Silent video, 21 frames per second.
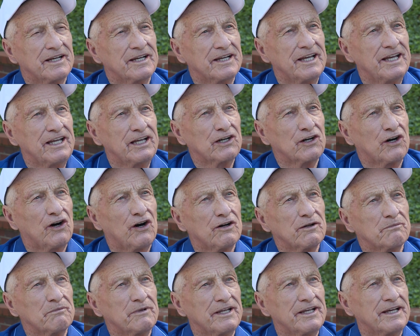He
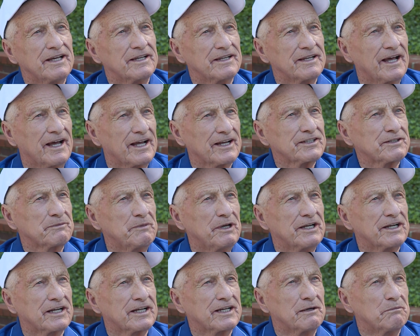called me and asked
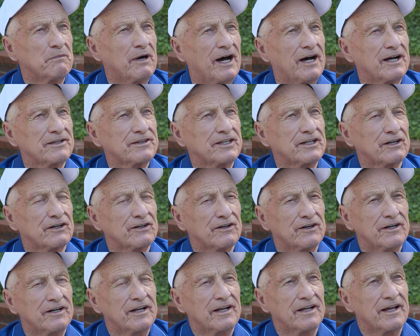me to come out there
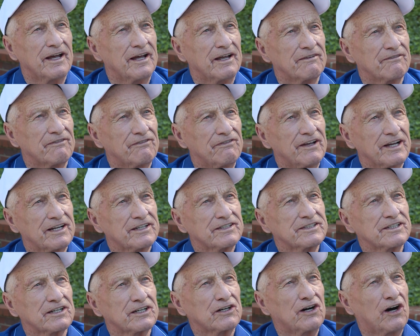and fix
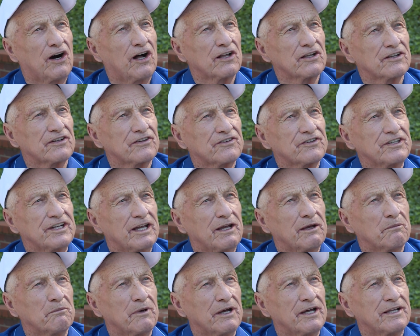the
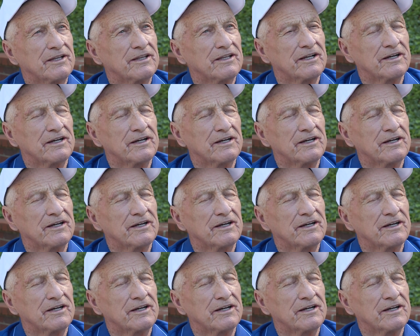Coliseum and